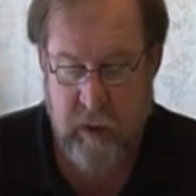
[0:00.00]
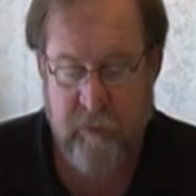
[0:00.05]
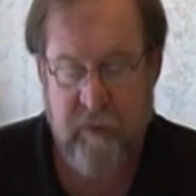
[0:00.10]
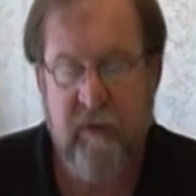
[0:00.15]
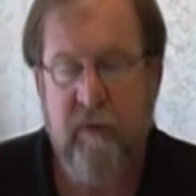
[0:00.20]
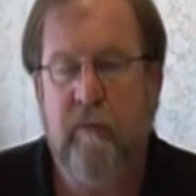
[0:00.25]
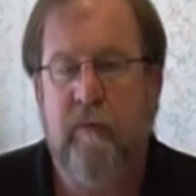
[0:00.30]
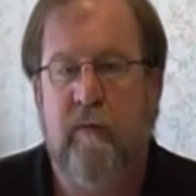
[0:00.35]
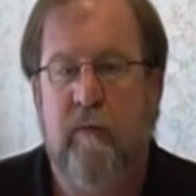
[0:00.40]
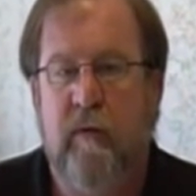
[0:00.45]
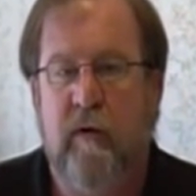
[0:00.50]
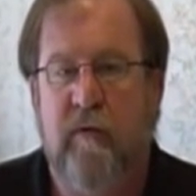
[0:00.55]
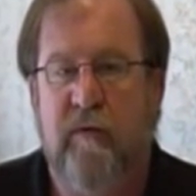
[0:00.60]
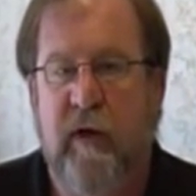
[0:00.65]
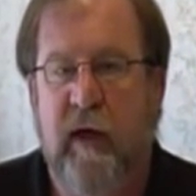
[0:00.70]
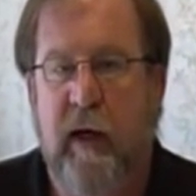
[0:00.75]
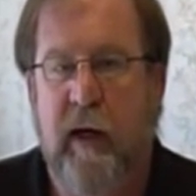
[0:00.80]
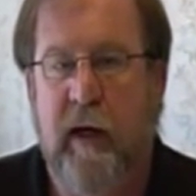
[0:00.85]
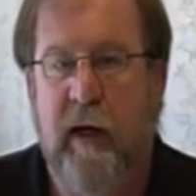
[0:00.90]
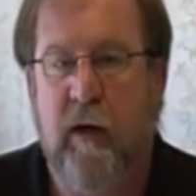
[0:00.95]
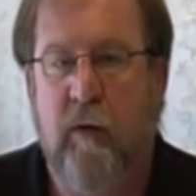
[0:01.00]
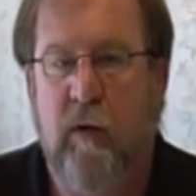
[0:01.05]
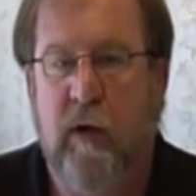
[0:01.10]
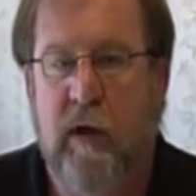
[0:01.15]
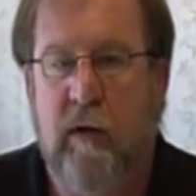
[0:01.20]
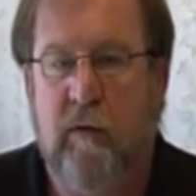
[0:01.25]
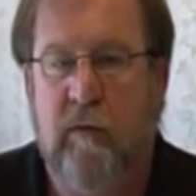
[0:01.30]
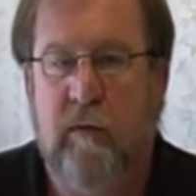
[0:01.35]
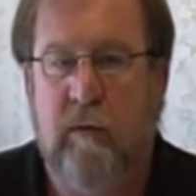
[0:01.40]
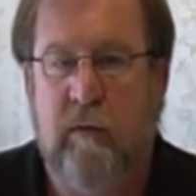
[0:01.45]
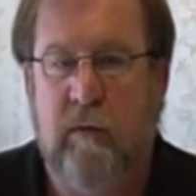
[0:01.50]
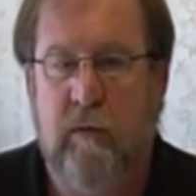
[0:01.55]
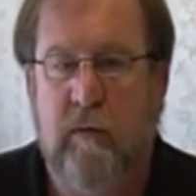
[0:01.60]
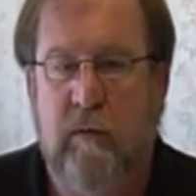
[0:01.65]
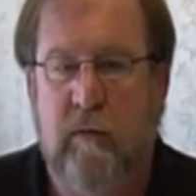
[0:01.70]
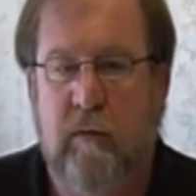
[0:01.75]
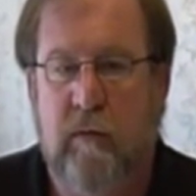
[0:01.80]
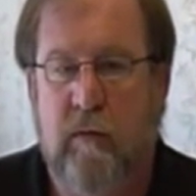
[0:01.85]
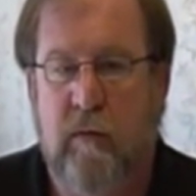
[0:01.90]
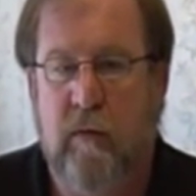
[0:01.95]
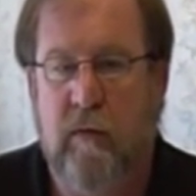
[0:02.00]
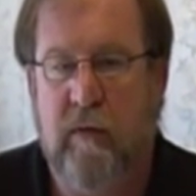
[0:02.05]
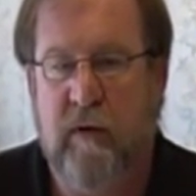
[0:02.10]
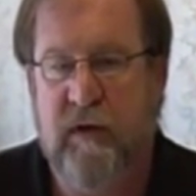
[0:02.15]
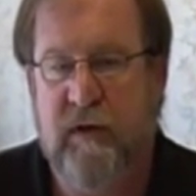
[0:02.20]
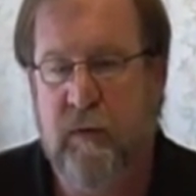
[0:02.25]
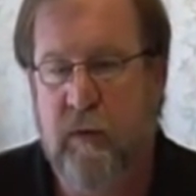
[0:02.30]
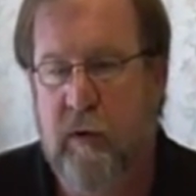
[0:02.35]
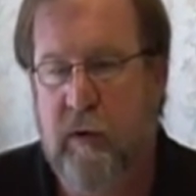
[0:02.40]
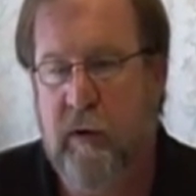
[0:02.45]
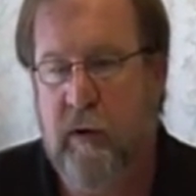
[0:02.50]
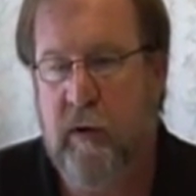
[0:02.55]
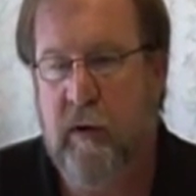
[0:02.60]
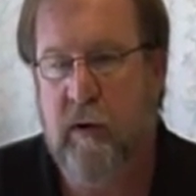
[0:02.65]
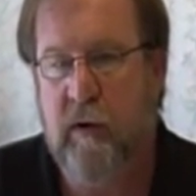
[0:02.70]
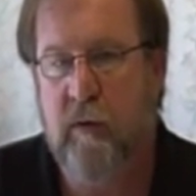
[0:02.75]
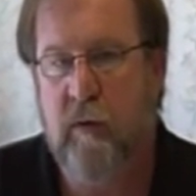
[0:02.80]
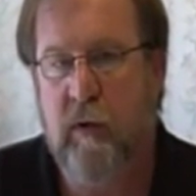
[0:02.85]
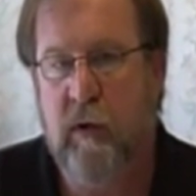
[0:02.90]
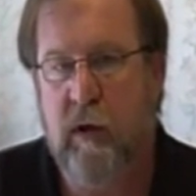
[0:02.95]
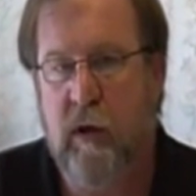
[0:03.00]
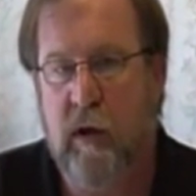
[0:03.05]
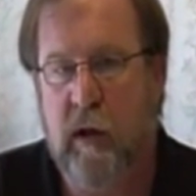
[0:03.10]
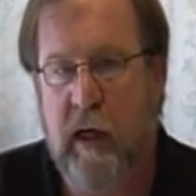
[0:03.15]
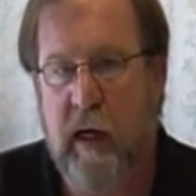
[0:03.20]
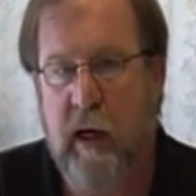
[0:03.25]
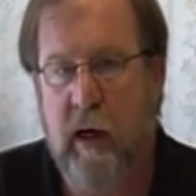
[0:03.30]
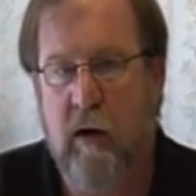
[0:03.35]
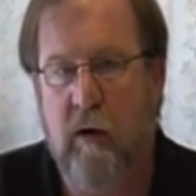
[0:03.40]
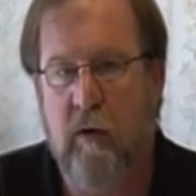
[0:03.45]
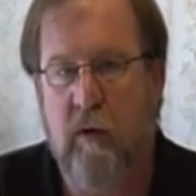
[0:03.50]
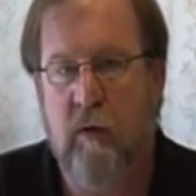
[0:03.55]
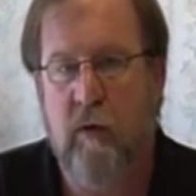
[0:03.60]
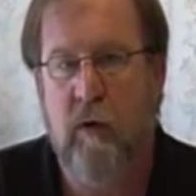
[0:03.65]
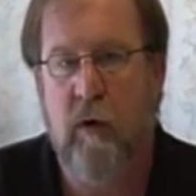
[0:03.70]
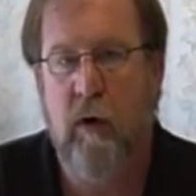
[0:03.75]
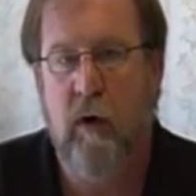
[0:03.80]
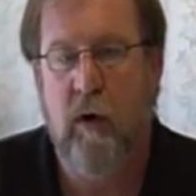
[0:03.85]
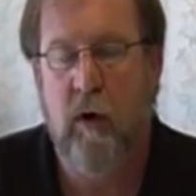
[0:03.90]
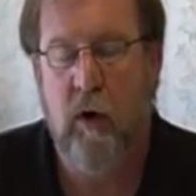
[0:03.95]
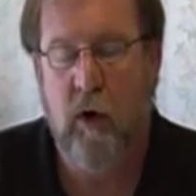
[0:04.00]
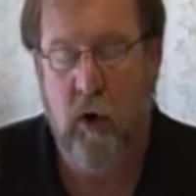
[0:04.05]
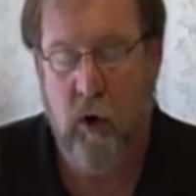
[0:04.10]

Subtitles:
depth of the atty well. This one here will allow